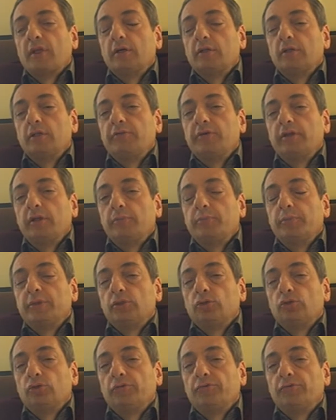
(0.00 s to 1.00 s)

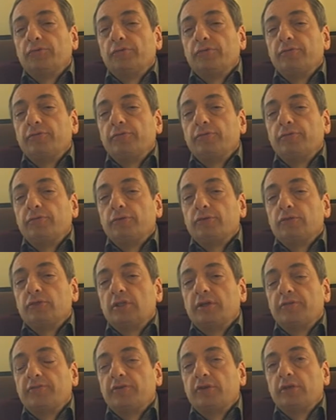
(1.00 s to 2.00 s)
development of
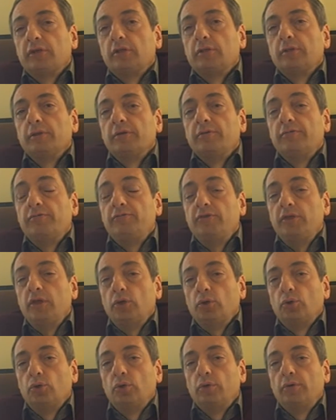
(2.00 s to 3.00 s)
several
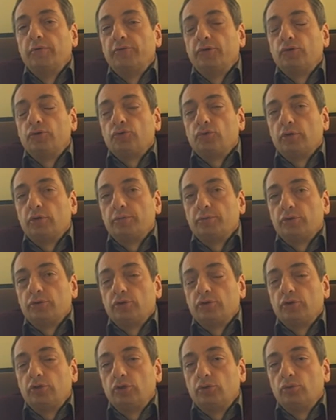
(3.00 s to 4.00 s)
VO, virtual
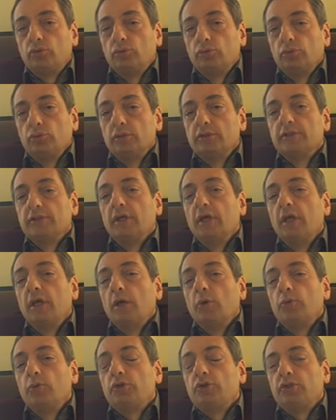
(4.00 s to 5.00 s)
observatory tools,
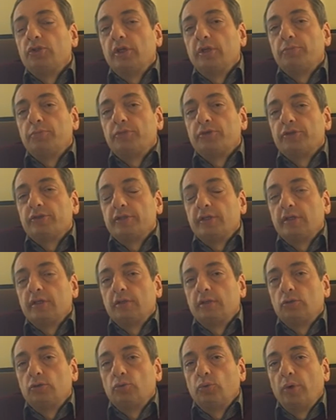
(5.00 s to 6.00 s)
which they
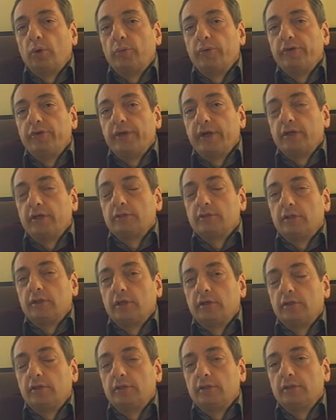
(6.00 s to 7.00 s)
presented to our young
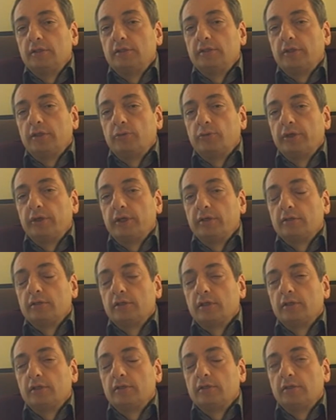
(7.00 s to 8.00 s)
scientists. Our young
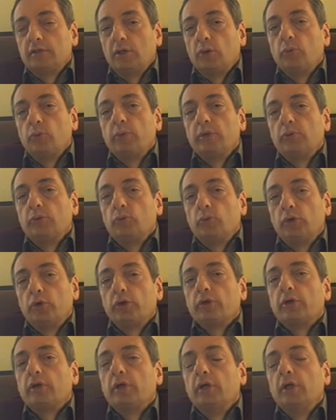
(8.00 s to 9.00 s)
scientists now will
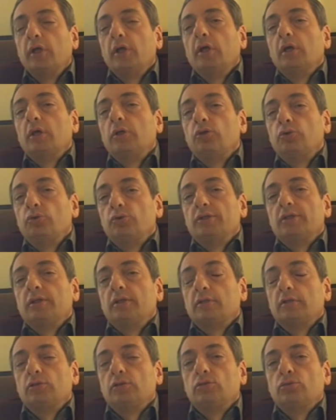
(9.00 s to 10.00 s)
work using
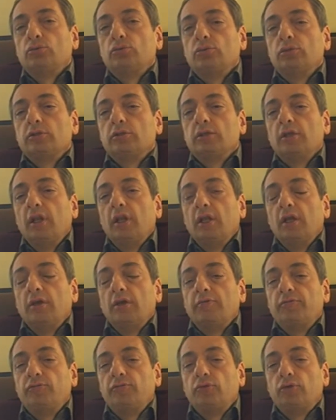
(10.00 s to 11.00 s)
these tools
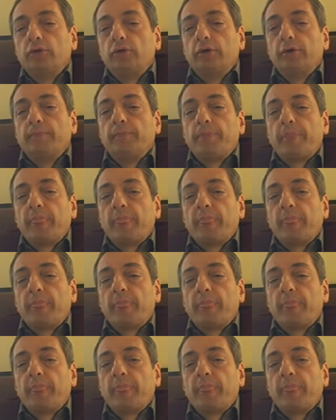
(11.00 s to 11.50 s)
for